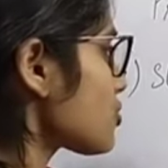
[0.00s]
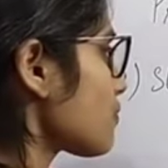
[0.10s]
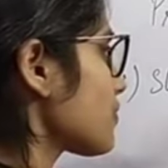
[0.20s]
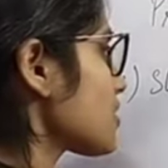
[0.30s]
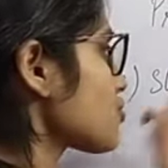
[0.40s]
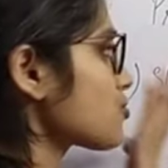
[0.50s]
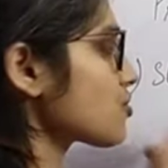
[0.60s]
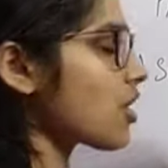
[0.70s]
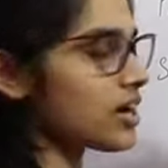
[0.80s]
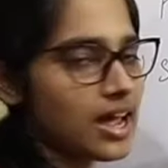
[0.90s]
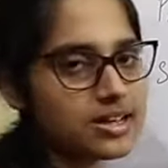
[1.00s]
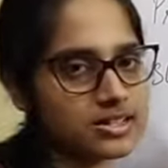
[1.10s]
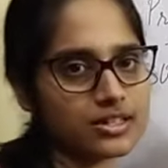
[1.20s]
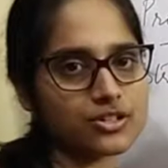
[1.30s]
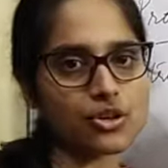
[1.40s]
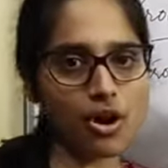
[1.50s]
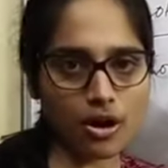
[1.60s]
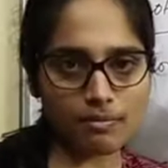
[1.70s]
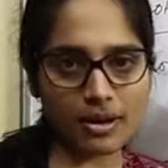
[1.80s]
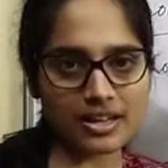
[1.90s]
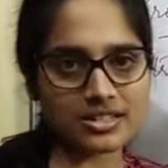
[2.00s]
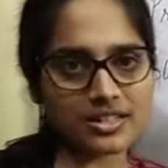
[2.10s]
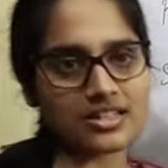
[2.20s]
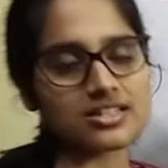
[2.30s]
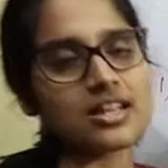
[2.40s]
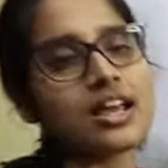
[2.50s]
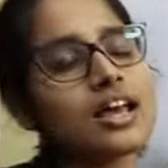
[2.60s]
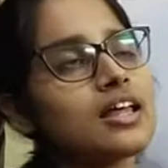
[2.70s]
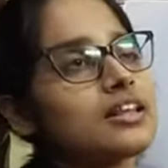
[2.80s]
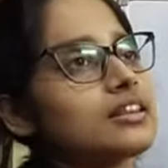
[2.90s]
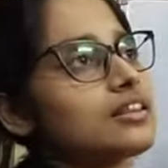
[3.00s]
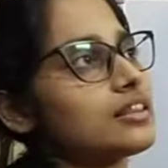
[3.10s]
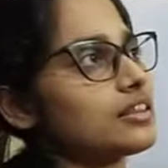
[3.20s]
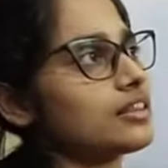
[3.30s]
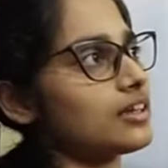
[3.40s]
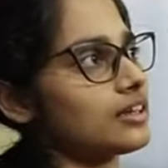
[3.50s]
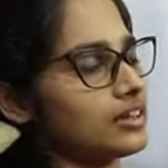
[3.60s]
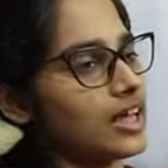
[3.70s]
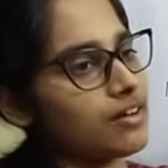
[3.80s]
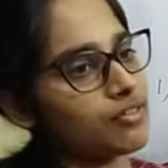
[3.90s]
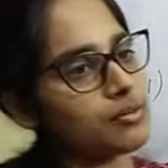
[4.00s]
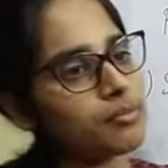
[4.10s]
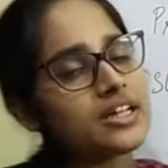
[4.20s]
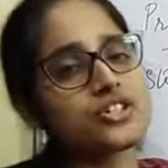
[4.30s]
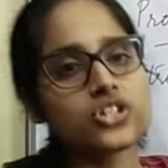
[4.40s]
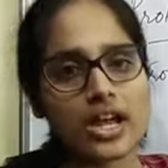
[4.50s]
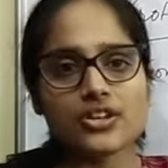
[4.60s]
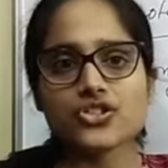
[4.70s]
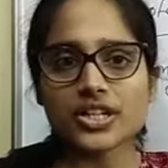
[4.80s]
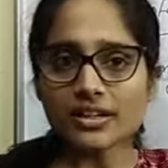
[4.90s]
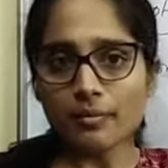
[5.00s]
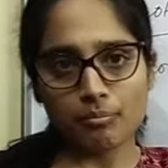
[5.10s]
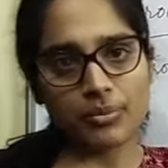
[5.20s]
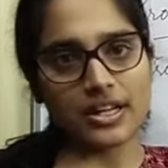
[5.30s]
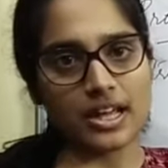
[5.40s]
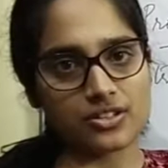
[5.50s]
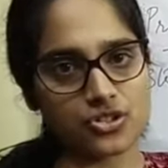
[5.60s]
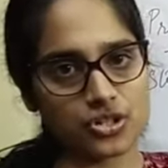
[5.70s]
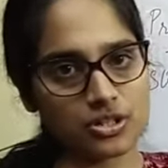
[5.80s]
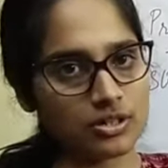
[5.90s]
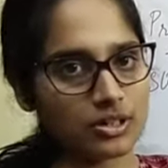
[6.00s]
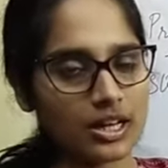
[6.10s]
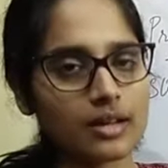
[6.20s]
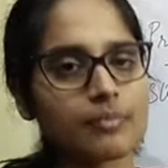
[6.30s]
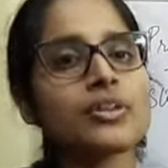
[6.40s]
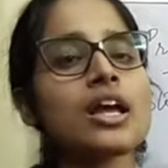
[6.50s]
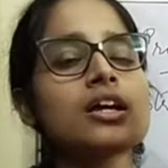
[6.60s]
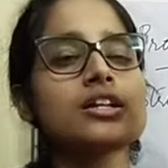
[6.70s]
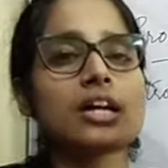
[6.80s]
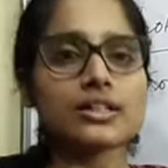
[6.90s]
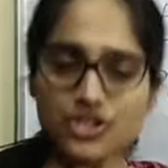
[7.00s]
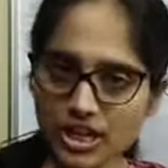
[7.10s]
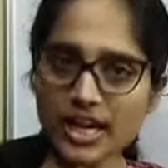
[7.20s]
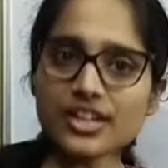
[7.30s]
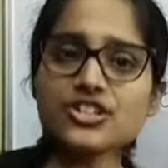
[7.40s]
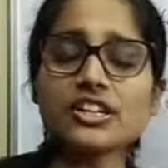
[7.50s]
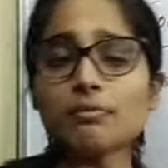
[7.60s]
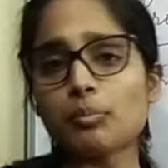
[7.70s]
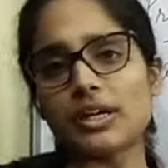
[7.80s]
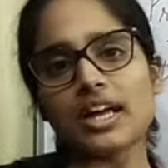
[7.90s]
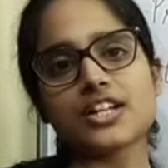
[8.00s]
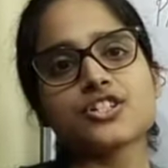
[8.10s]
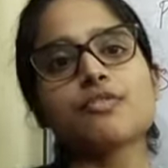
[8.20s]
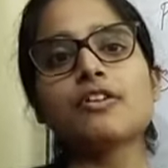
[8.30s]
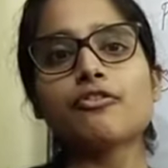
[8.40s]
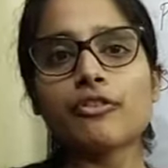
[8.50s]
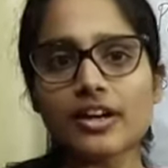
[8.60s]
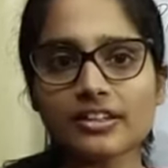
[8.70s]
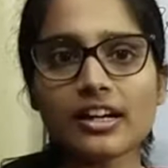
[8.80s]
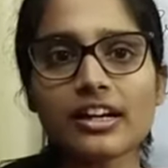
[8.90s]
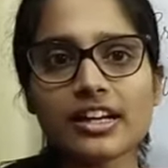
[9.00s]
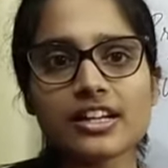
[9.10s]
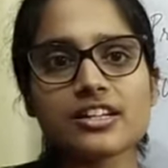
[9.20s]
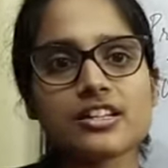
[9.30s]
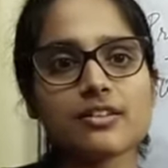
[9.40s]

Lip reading: of these strong acids or bases, there will be change in pH. Okay, change in pH will further lead